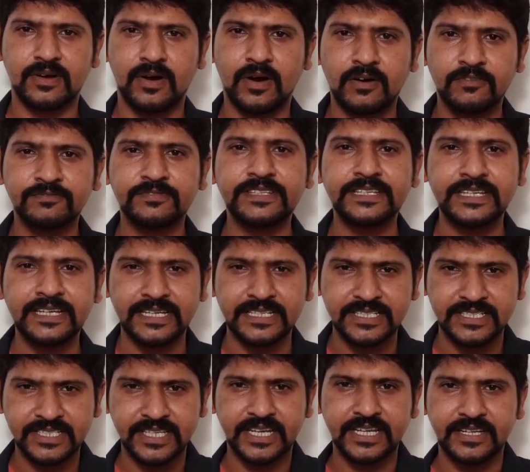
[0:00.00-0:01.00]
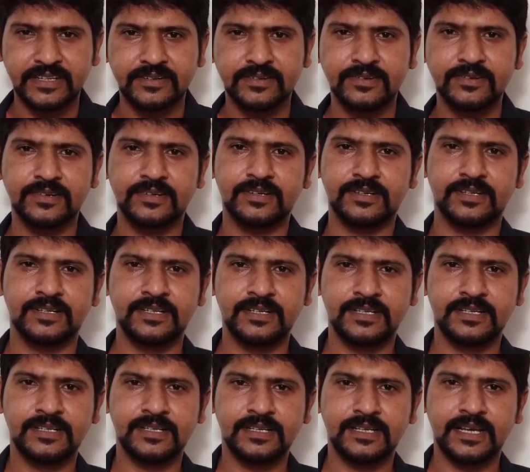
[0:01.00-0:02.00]
of the container
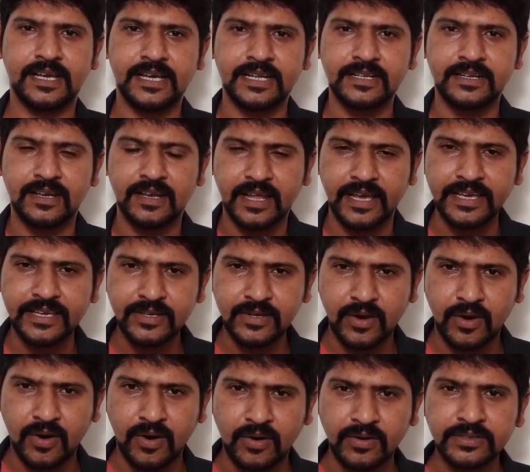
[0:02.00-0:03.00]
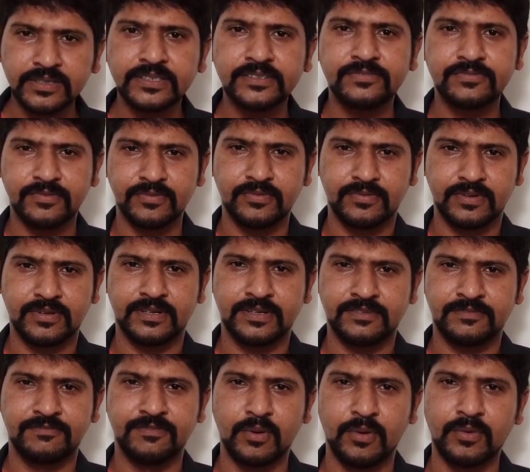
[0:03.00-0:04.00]
and lying on the
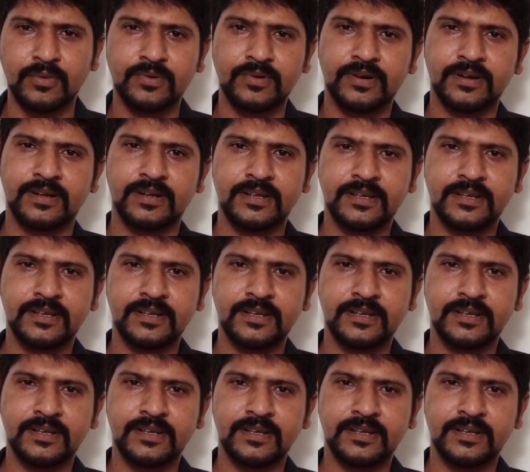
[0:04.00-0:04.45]
floor,